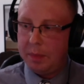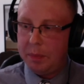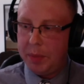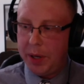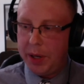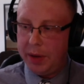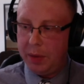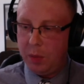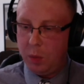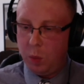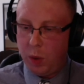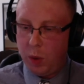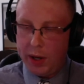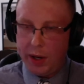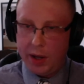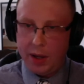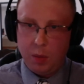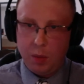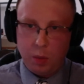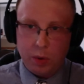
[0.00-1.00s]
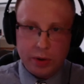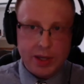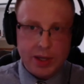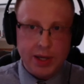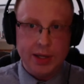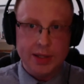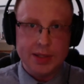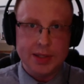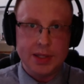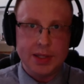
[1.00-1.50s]
but while
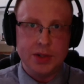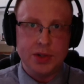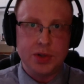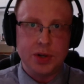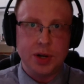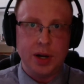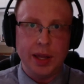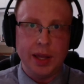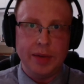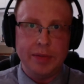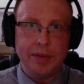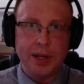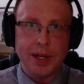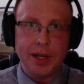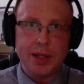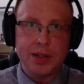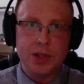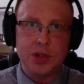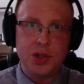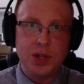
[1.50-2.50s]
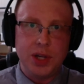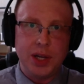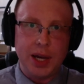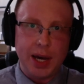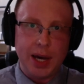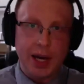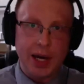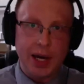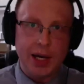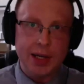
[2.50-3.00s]
working in Zentral Evidence, she
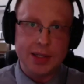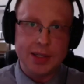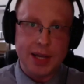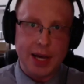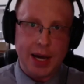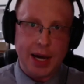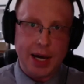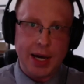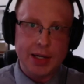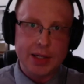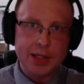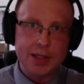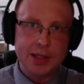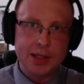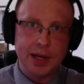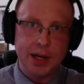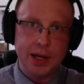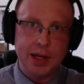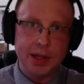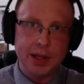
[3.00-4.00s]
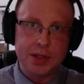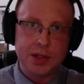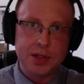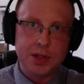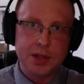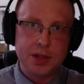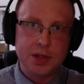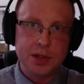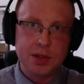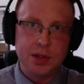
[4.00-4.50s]
has access
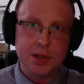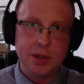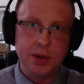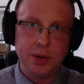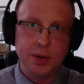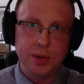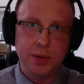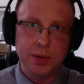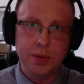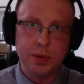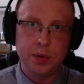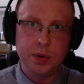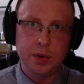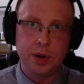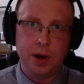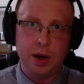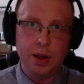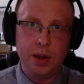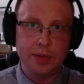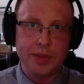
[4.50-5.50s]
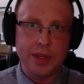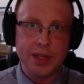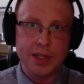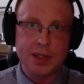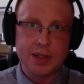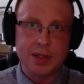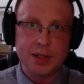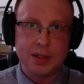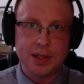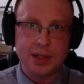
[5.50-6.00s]
to all of this
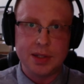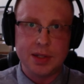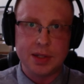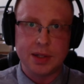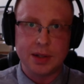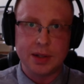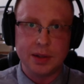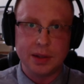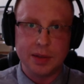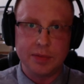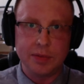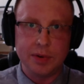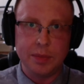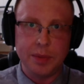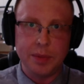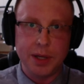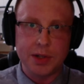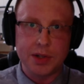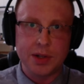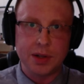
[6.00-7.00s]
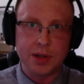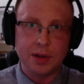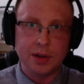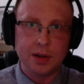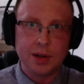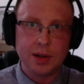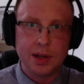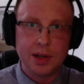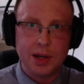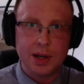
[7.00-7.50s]
statistical information.
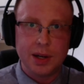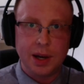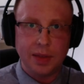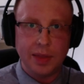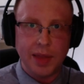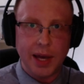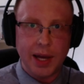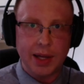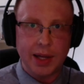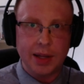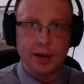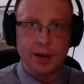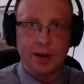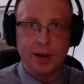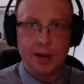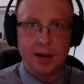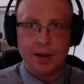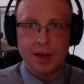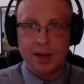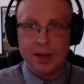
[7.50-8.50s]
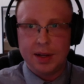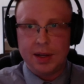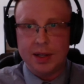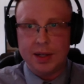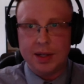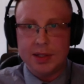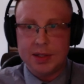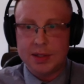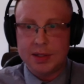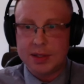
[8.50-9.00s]
And hmm. that
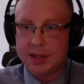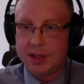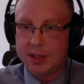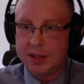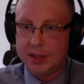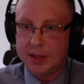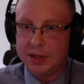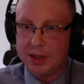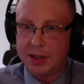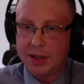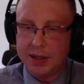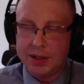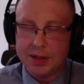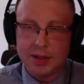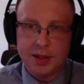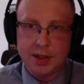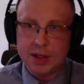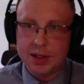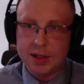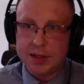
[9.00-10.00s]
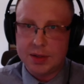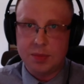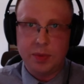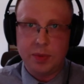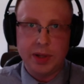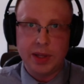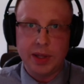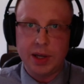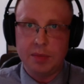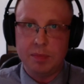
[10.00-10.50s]
is, is, is
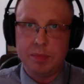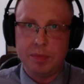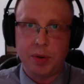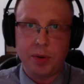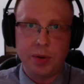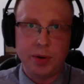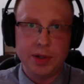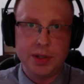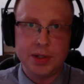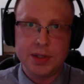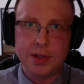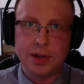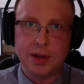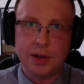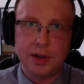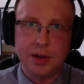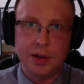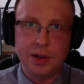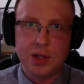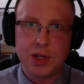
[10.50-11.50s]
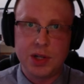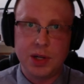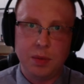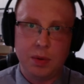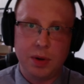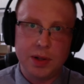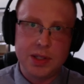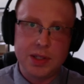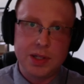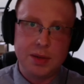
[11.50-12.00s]
really important to her. She
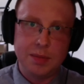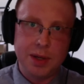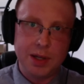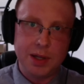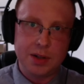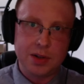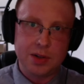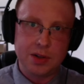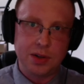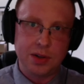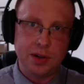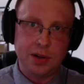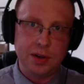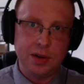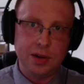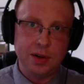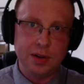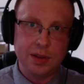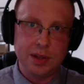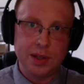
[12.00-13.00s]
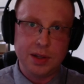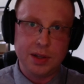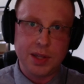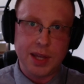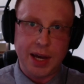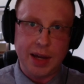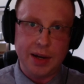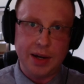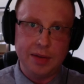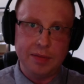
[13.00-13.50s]
wants to make sure that
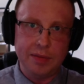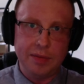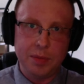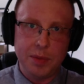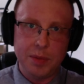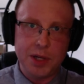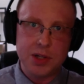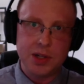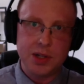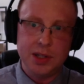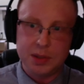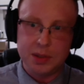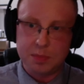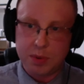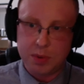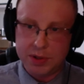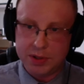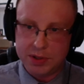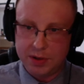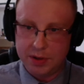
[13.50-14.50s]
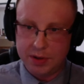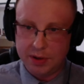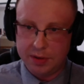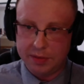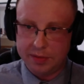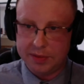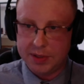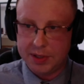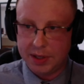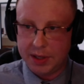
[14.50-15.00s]
that information is
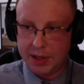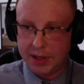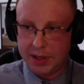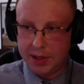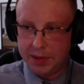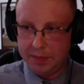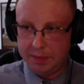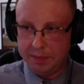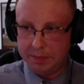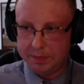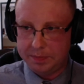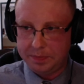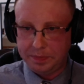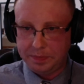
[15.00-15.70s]
preserved. Um,